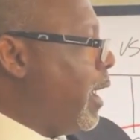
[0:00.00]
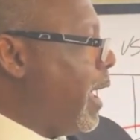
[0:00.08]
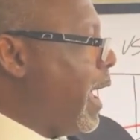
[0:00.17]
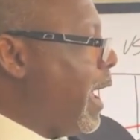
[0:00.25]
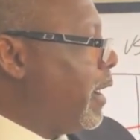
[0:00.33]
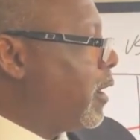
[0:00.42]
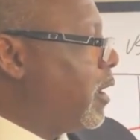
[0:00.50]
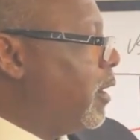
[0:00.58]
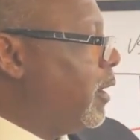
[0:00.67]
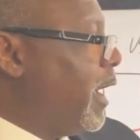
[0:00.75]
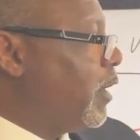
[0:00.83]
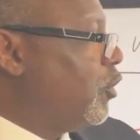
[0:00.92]
had a
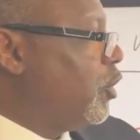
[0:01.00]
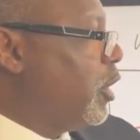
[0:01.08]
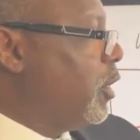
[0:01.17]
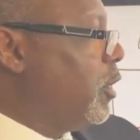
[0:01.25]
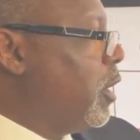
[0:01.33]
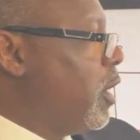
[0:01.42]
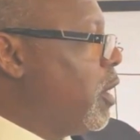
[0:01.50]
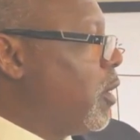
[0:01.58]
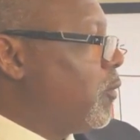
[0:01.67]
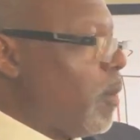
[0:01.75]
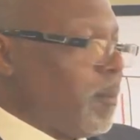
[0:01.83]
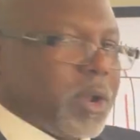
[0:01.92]
collection
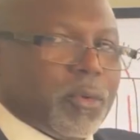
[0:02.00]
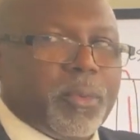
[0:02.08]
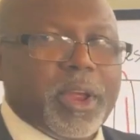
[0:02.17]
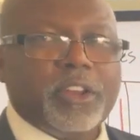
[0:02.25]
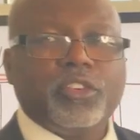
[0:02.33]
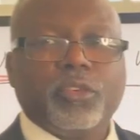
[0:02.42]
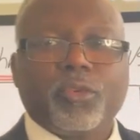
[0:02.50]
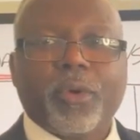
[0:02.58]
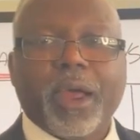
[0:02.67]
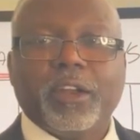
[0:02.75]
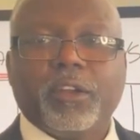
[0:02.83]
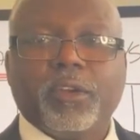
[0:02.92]
from an original
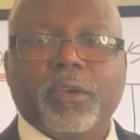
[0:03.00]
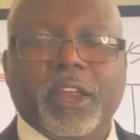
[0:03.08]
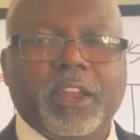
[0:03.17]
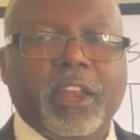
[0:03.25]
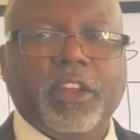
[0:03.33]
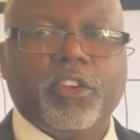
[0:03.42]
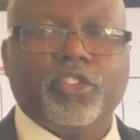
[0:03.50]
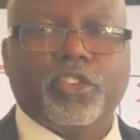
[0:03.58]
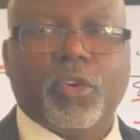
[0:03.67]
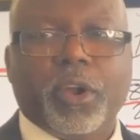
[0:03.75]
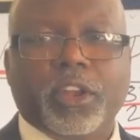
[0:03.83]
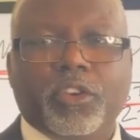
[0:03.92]
creditor, and then they're
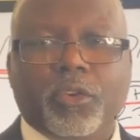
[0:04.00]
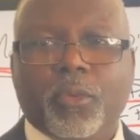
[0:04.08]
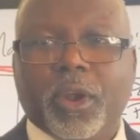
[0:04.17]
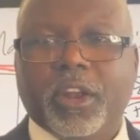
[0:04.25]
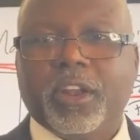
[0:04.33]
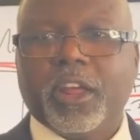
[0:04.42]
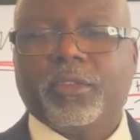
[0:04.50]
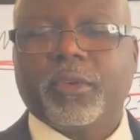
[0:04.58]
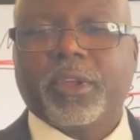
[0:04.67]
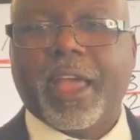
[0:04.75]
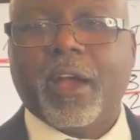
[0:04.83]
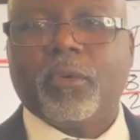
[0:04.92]
showing you with another
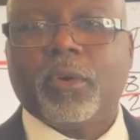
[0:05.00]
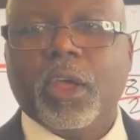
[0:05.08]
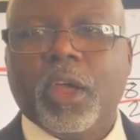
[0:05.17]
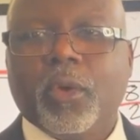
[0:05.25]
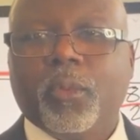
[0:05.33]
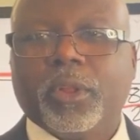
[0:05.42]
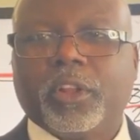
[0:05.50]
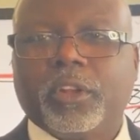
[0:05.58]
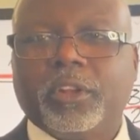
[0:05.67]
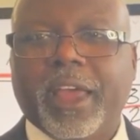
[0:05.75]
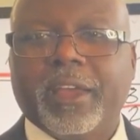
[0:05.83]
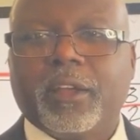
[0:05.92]
account with a
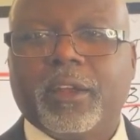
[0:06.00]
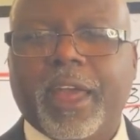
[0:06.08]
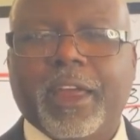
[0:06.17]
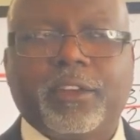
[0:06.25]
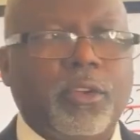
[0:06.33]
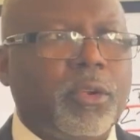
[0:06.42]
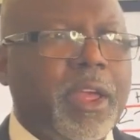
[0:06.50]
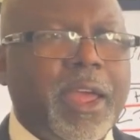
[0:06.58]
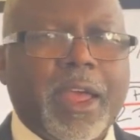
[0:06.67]
debt collector,